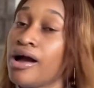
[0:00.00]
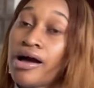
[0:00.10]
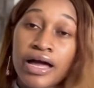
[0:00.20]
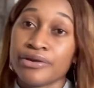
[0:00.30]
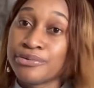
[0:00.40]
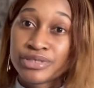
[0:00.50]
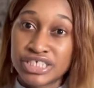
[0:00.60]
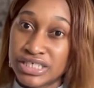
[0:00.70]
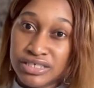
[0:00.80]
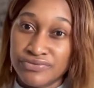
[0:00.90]
I don't watch
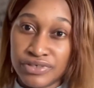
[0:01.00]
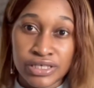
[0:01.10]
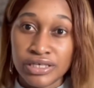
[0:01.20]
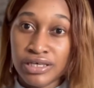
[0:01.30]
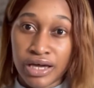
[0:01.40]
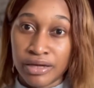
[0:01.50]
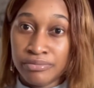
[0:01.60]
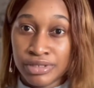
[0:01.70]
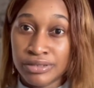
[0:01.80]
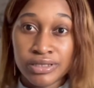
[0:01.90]
TV. I
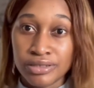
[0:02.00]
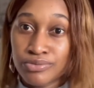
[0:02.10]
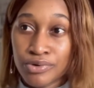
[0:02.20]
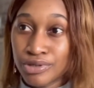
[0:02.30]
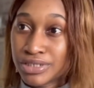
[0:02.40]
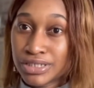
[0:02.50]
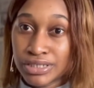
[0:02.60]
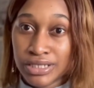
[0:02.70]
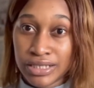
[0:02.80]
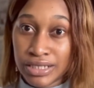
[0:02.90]
mainly watch
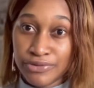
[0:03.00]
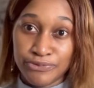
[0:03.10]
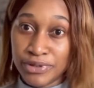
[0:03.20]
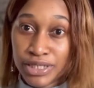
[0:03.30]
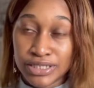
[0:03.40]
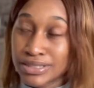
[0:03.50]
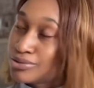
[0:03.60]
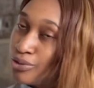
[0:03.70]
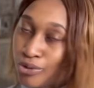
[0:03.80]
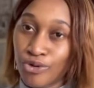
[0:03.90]
either Netflix
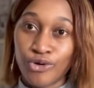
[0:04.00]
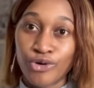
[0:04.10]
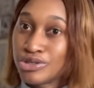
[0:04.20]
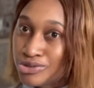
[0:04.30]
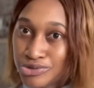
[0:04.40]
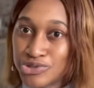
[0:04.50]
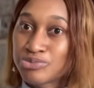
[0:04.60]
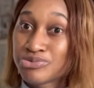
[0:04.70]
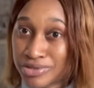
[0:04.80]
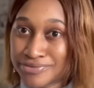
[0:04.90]
or YouTube
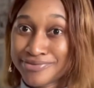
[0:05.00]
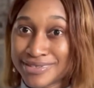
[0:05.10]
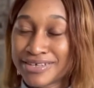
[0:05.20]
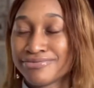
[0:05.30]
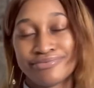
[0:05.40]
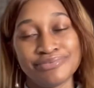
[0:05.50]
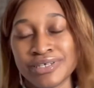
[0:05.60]
24/7.